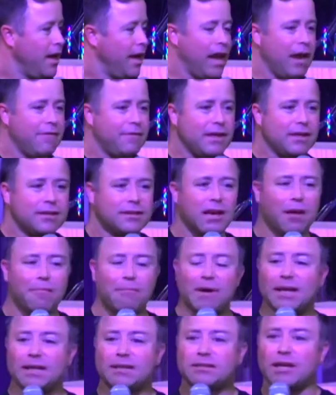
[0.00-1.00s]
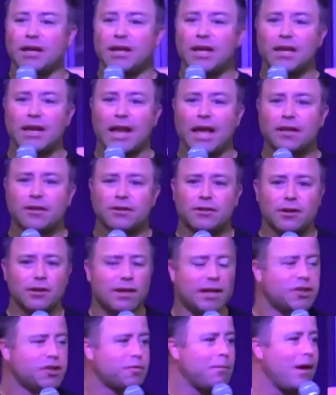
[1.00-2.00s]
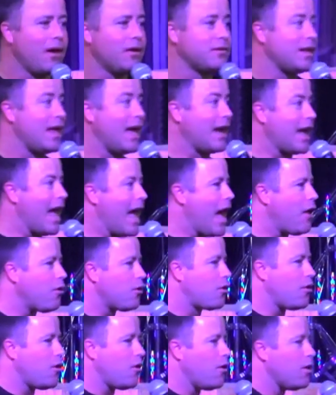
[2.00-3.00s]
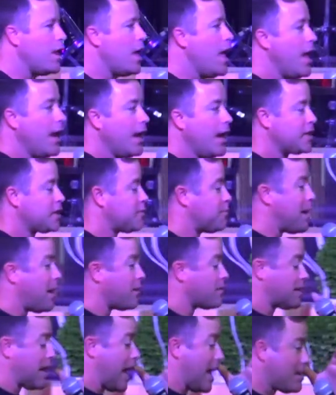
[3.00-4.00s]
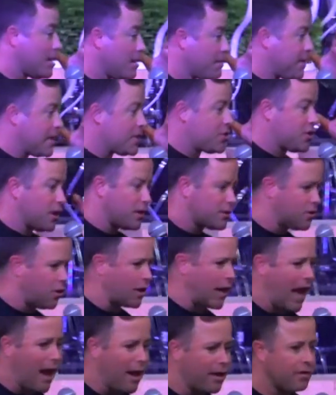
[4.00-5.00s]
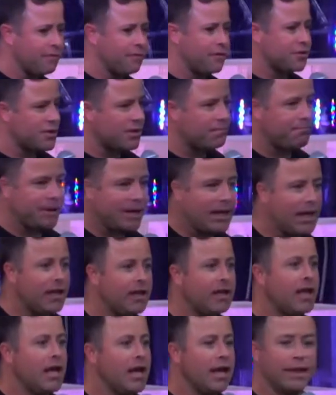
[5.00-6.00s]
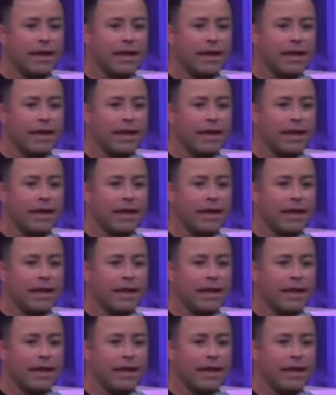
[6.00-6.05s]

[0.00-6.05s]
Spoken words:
If there's somebody sitting next to you that smells like alcohol, that smells as if they just got out of a shebeen,